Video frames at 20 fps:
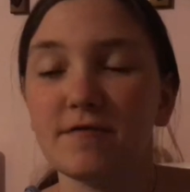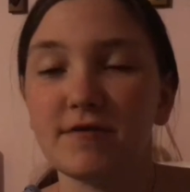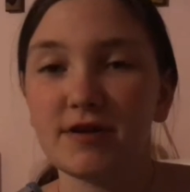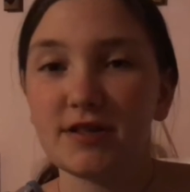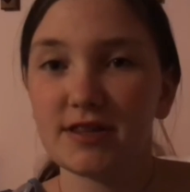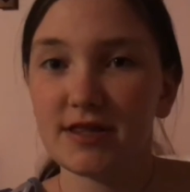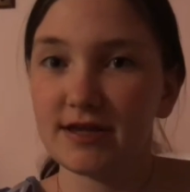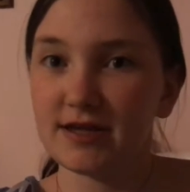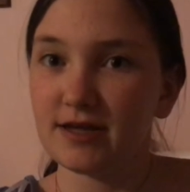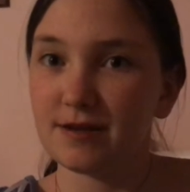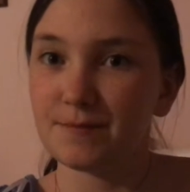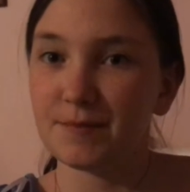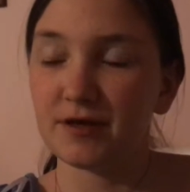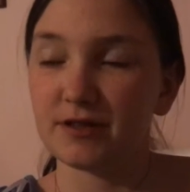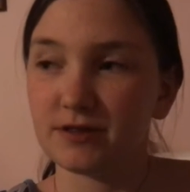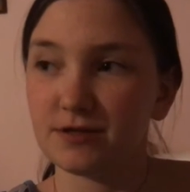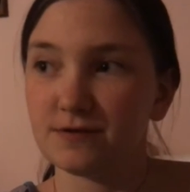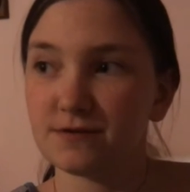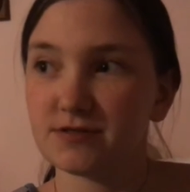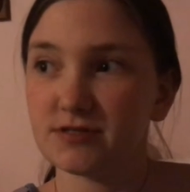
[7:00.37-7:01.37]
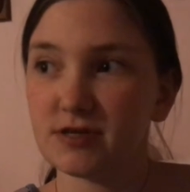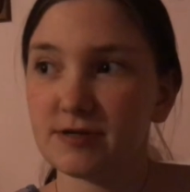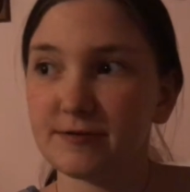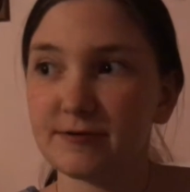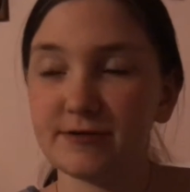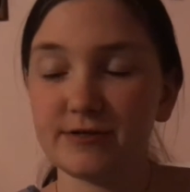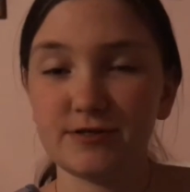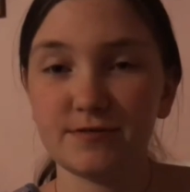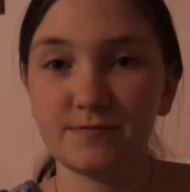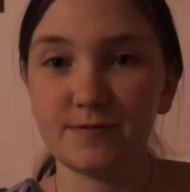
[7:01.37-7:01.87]
already, like, in my clothes I'm
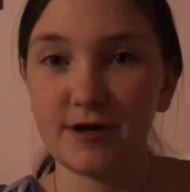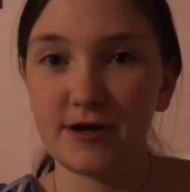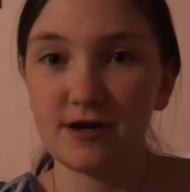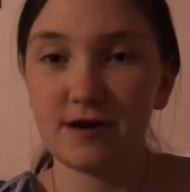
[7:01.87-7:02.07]
going to wear,